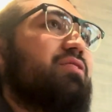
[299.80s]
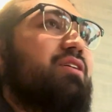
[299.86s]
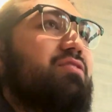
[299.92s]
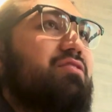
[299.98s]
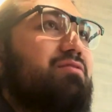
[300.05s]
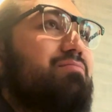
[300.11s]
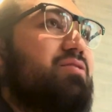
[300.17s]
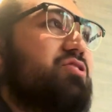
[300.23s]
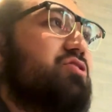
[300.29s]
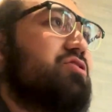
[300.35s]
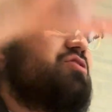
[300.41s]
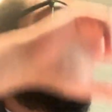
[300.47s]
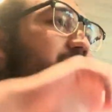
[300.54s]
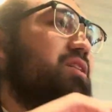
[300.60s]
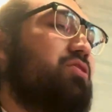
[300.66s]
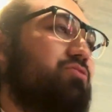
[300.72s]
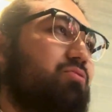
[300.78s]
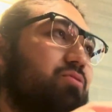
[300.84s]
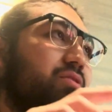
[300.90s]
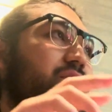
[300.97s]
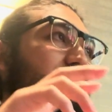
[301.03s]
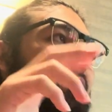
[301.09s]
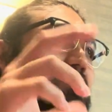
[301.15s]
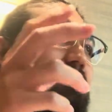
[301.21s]
on the admissions page or
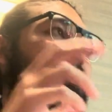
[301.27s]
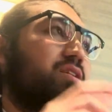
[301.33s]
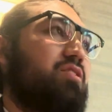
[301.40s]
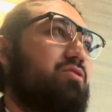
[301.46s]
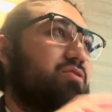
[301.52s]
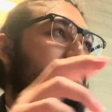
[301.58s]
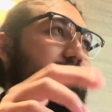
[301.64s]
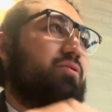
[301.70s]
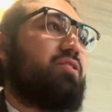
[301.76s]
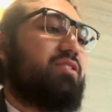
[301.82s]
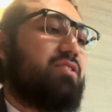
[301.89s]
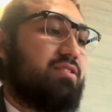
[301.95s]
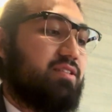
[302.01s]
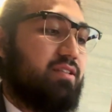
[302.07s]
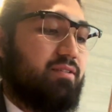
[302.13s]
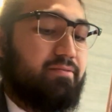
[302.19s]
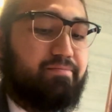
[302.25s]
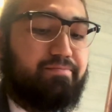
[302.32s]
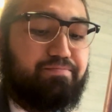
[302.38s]
the home page where you can see it.